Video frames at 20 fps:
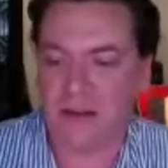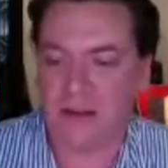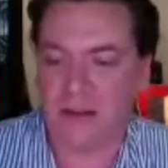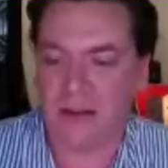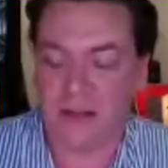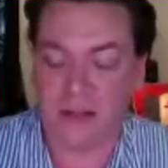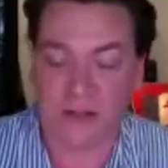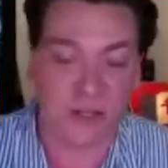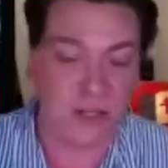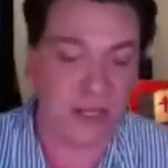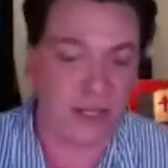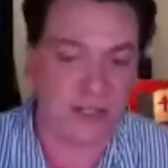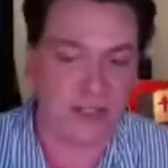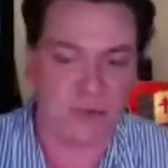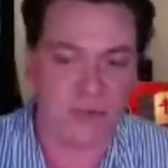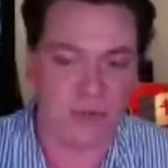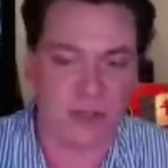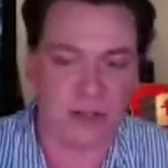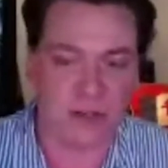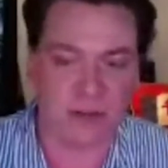initiate
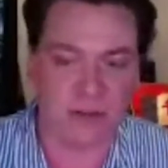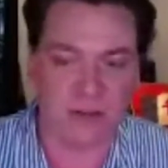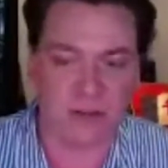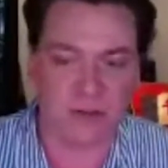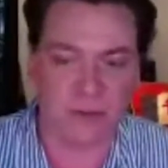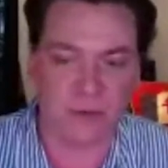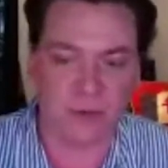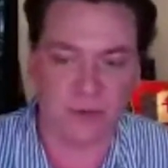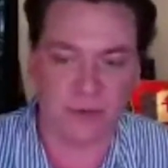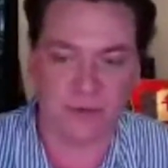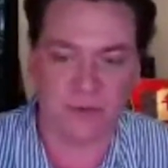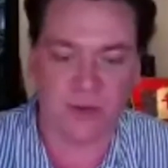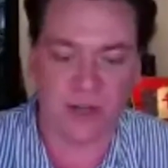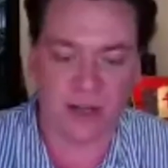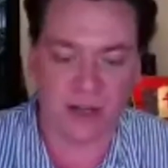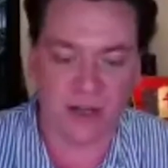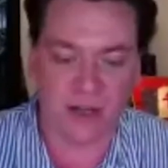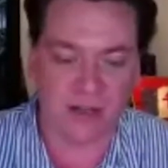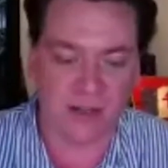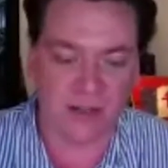somebody into the Order of
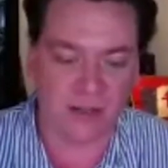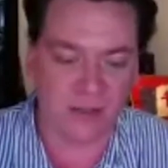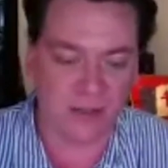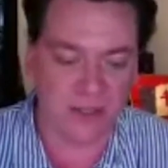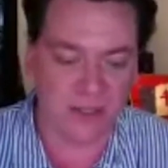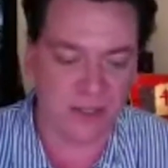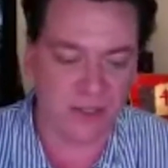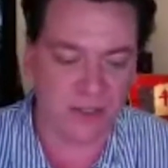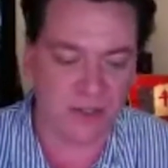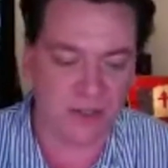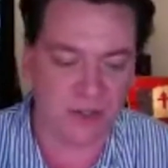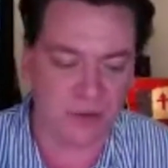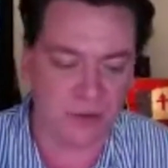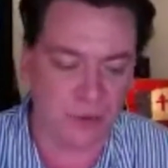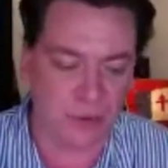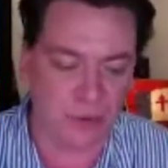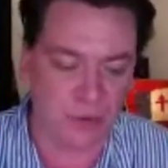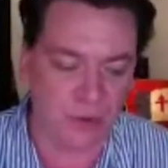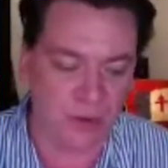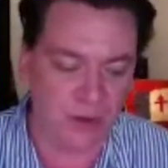Oculus,
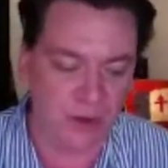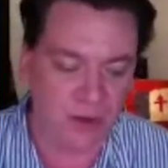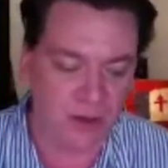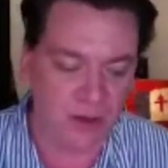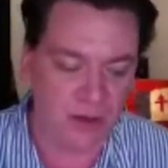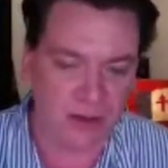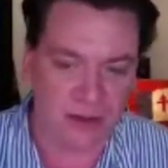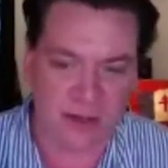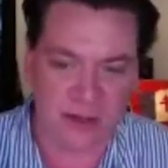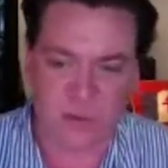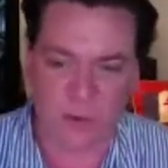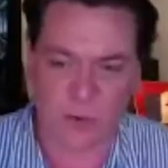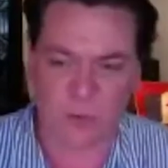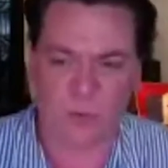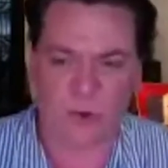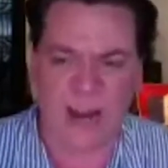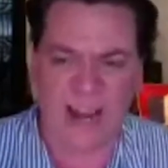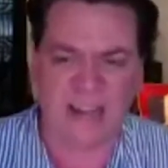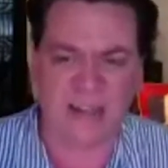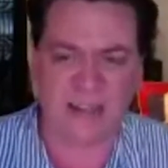to kind of a
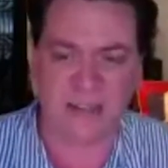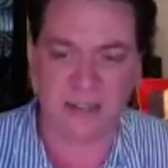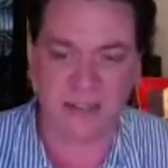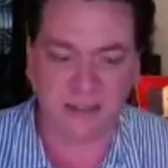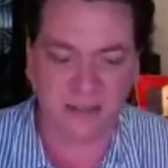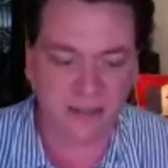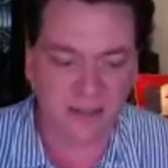rant.